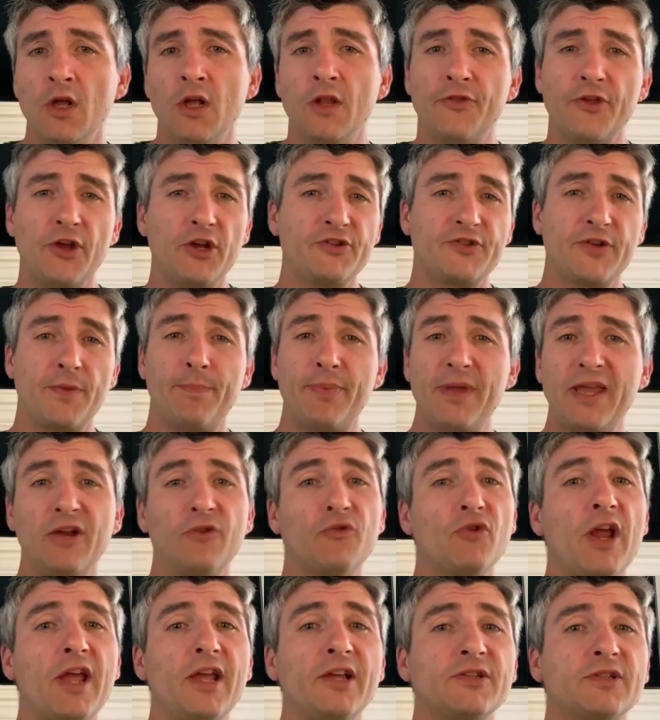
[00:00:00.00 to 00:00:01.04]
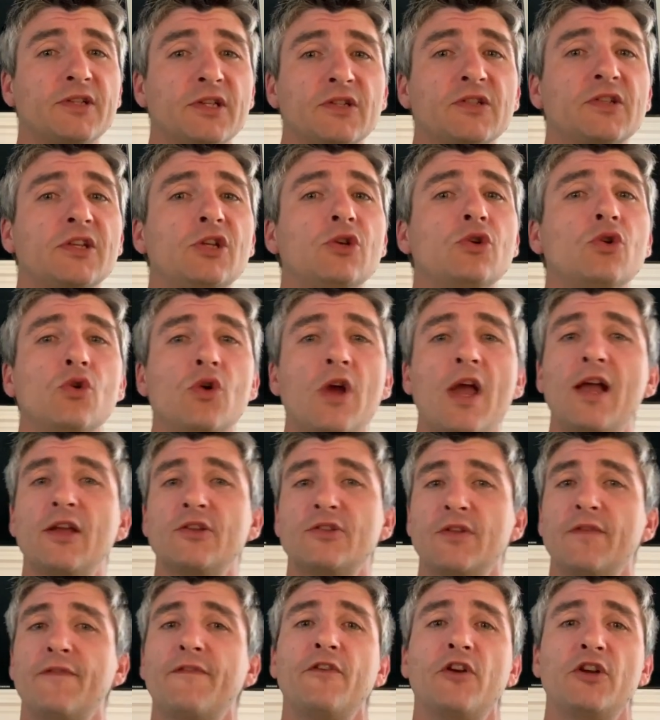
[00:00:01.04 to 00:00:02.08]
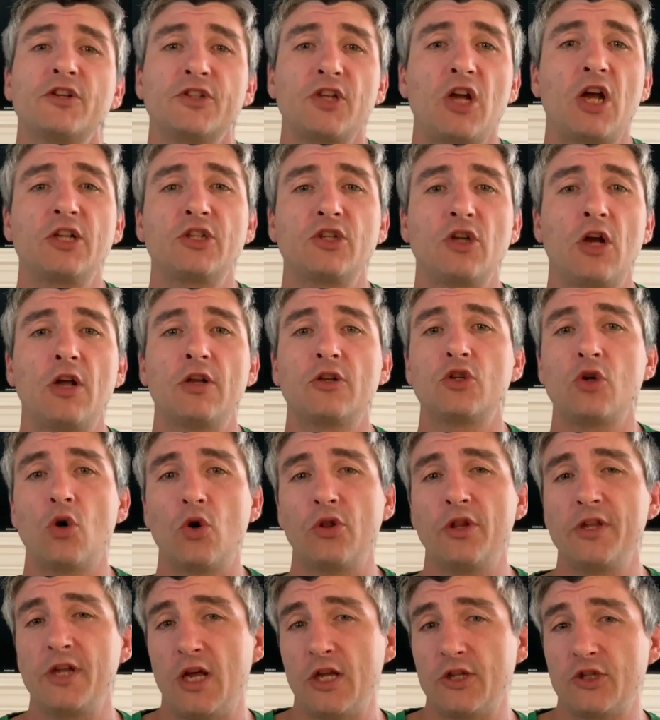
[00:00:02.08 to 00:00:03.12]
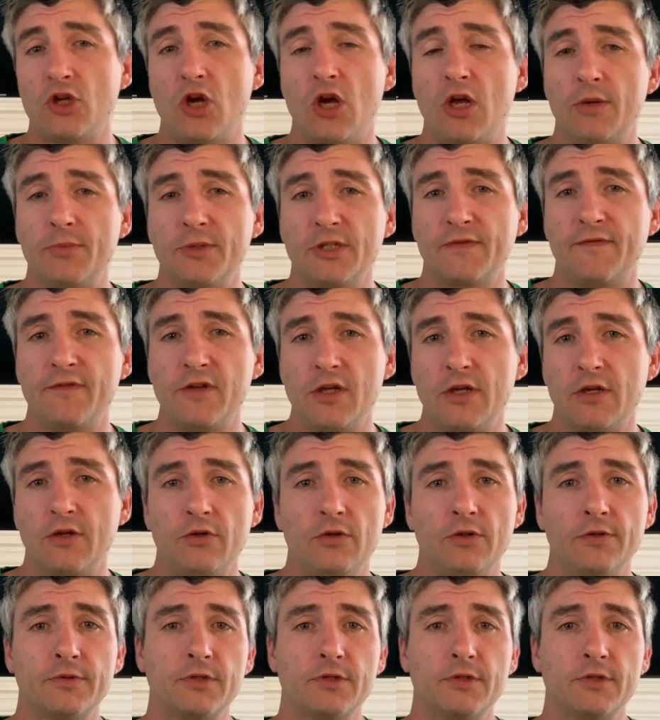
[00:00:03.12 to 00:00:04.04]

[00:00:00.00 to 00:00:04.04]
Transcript: There's a big race to see who has the first totally autonomous vehicle.